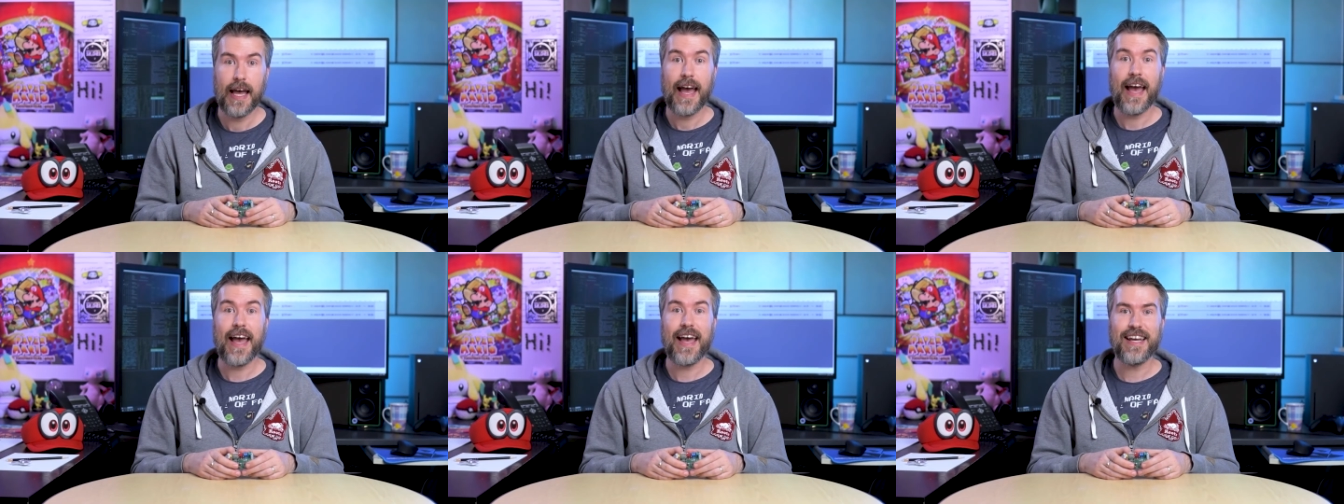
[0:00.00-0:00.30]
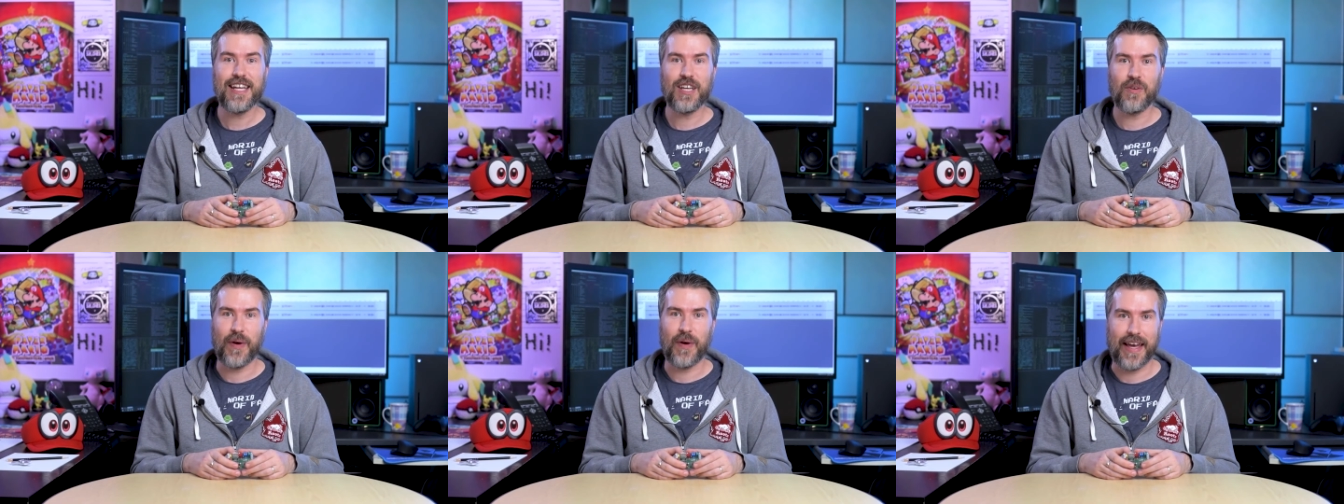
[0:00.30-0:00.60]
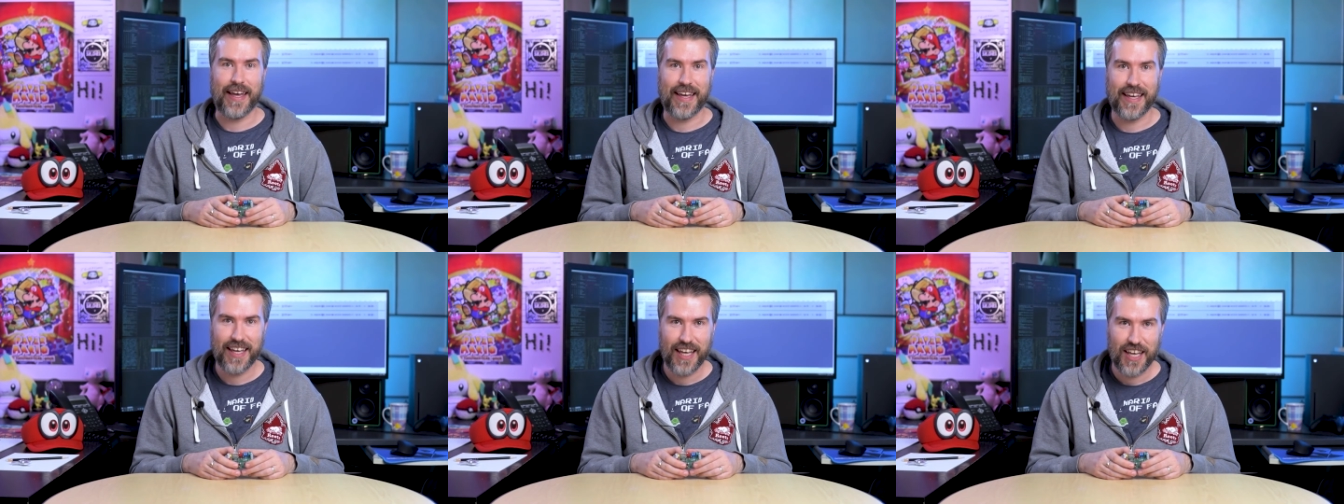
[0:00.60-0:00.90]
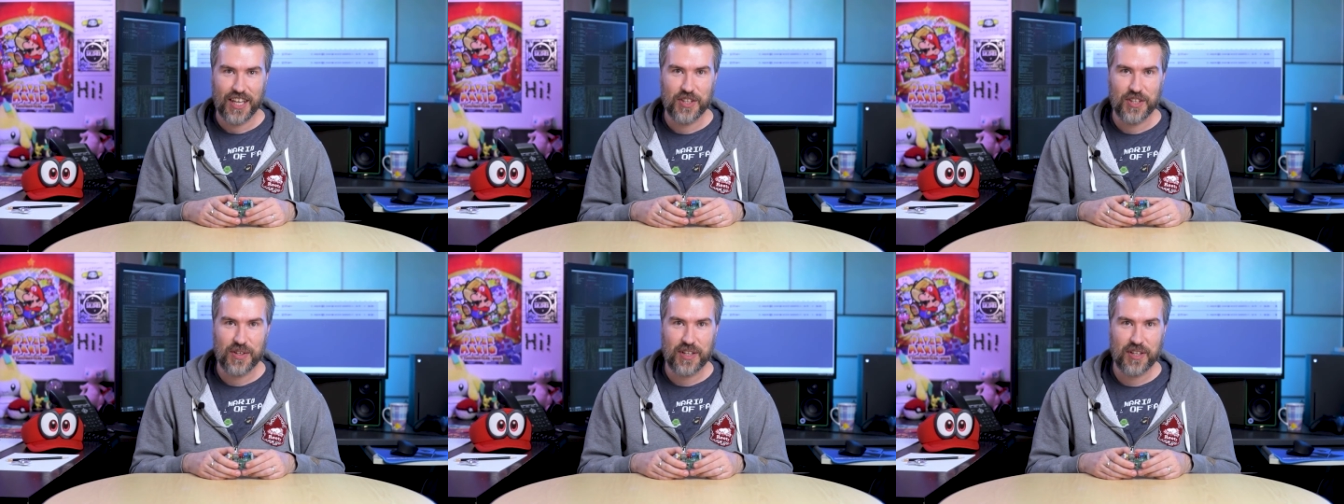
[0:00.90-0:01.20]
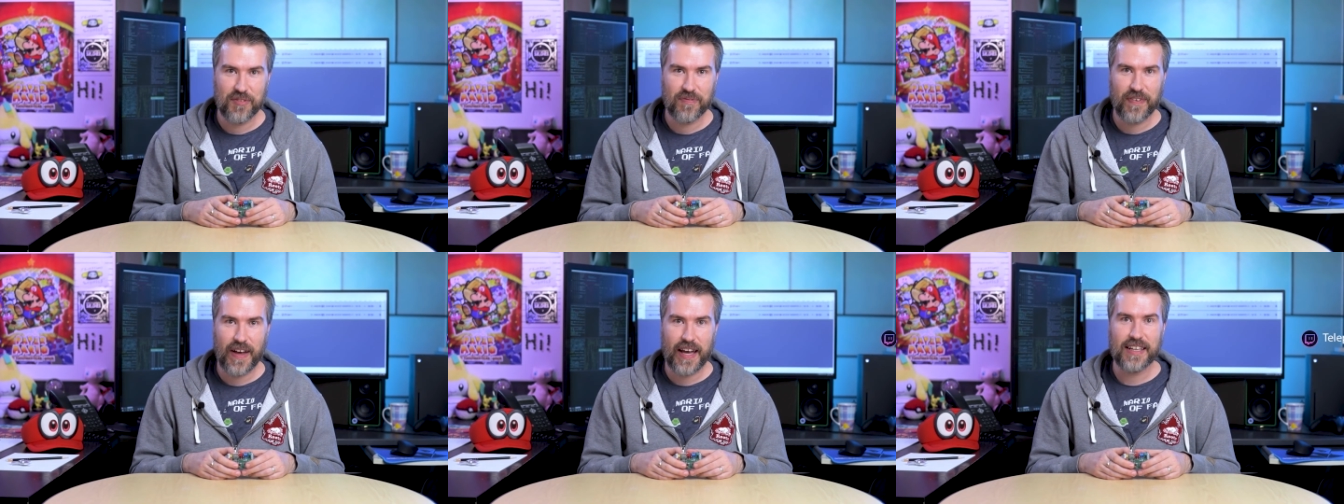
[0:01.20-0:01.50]
Anyway, you can
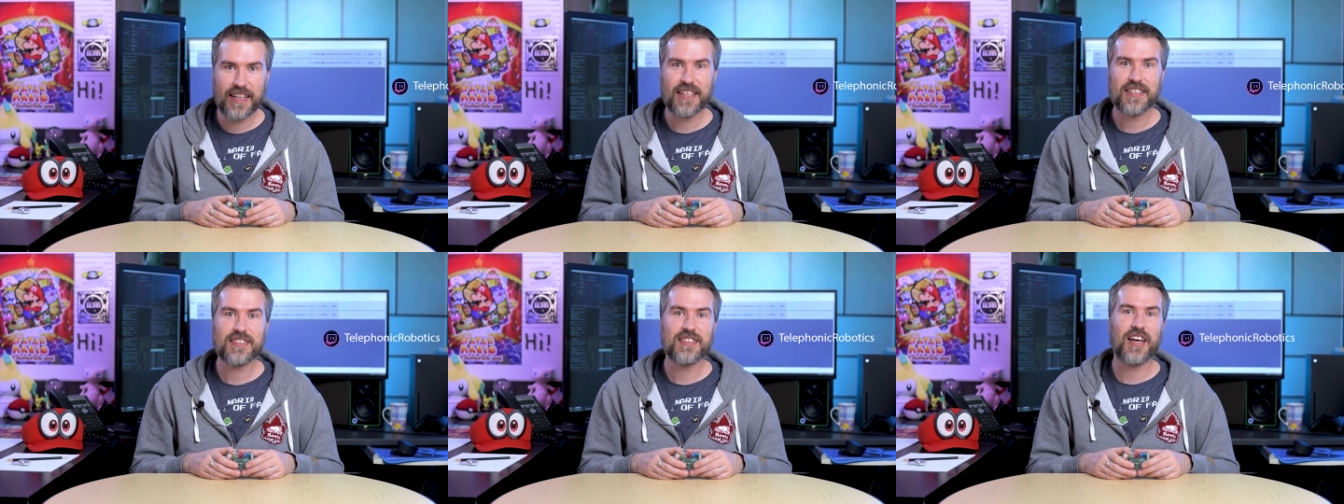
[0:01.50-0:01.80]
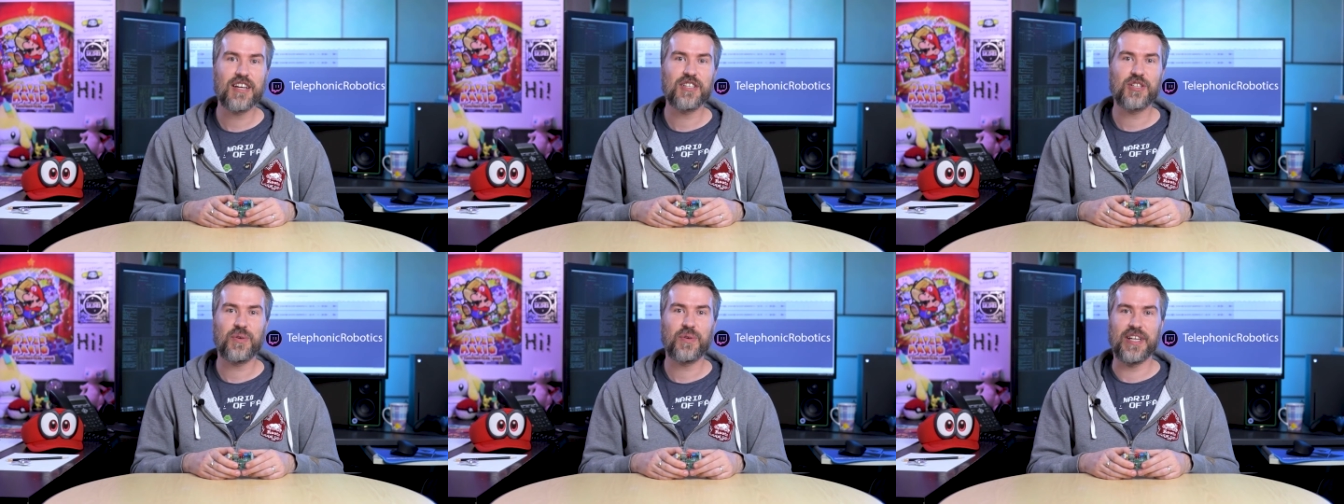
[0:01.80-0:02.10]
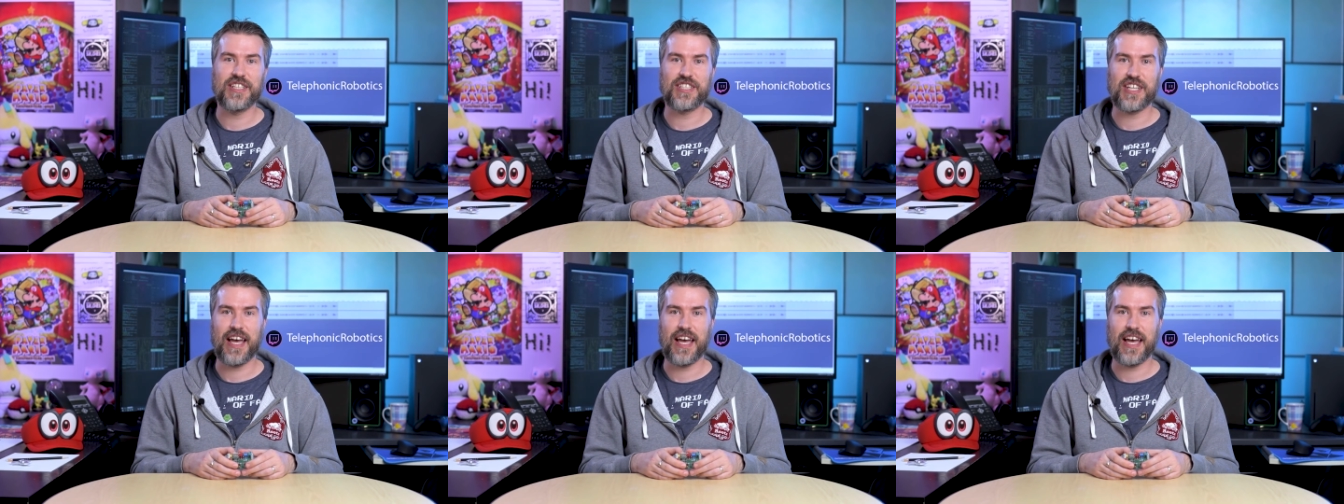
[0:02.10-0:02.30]
find us on Twitch